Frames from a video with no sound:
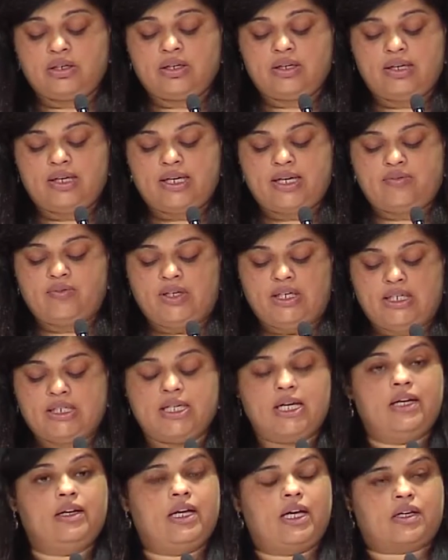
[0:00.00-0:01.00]
levied
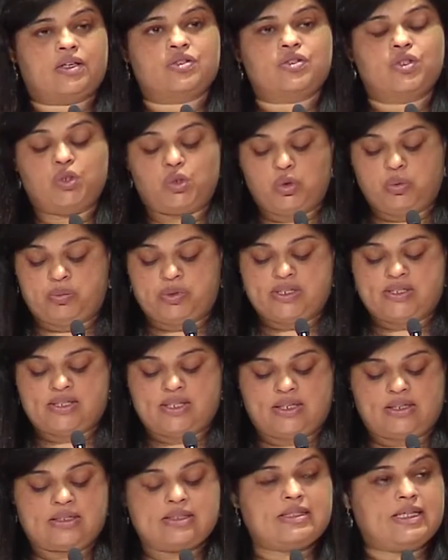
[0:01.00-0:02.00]
an extra
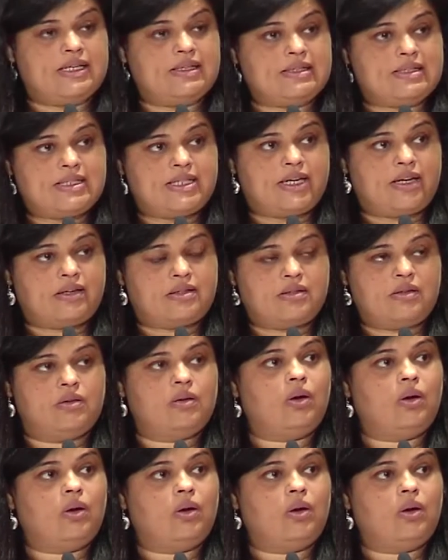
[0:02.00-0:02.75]
2% sales tax on